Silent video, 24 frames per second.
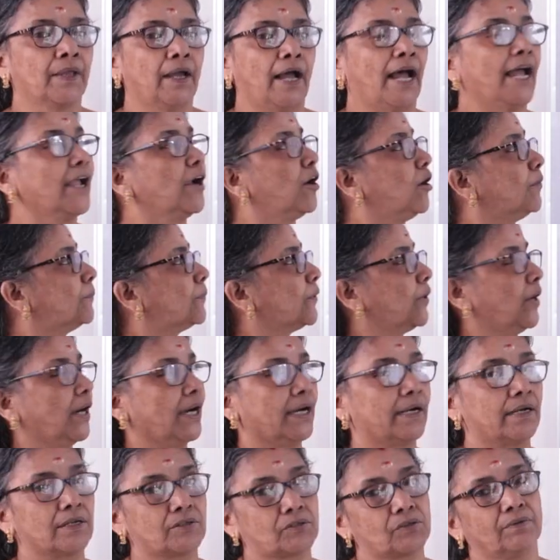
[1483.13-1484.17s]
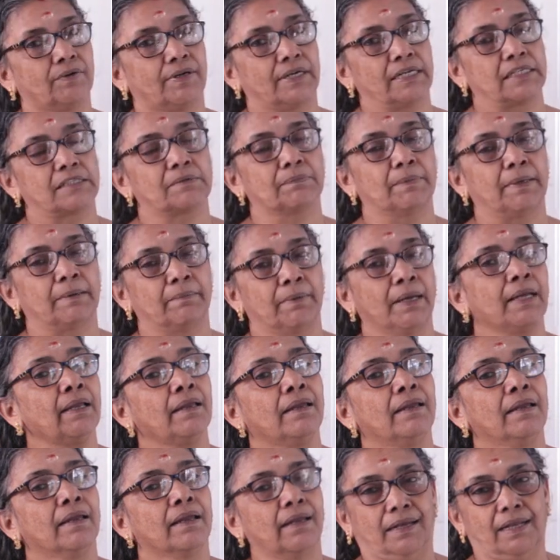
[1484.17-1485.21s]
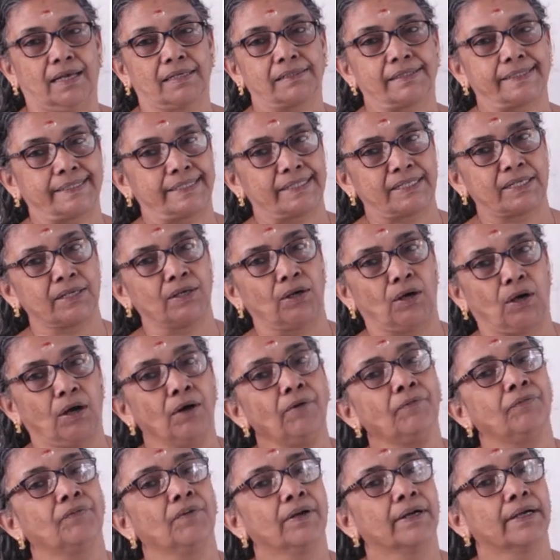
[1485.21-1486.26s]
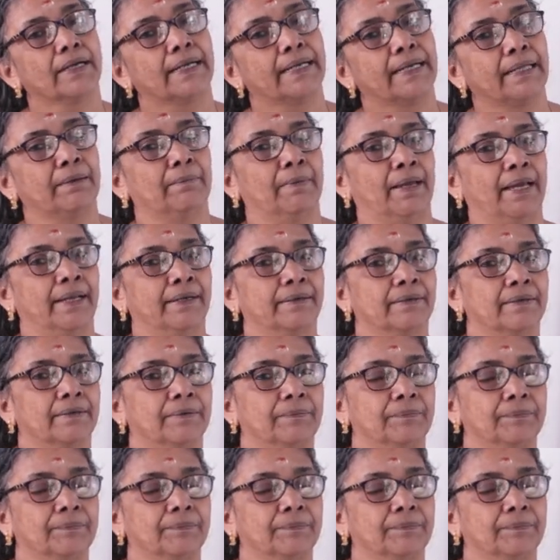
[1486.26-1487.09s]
I hope you understood what is meant by elasticity of demand.